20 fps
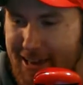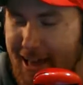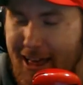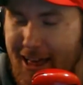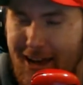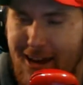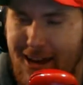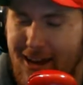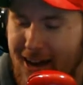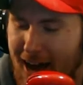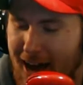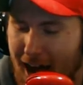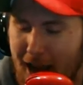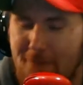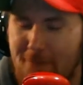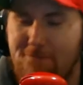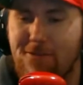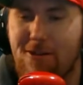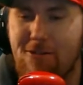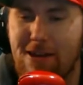I,
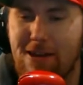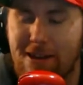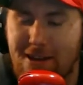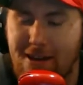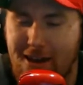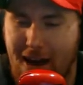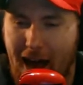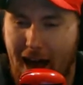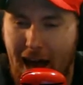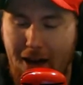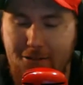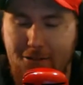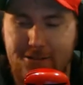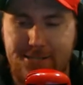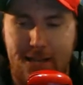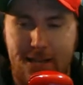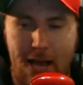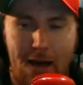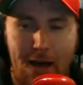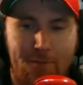I'm very. I will
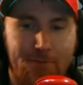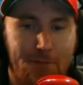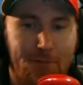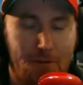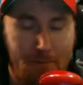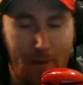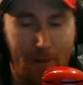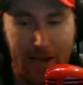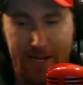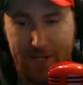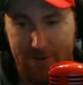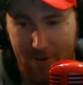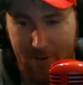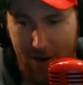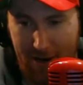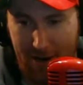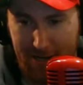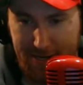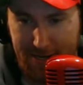say I'm very patriotic to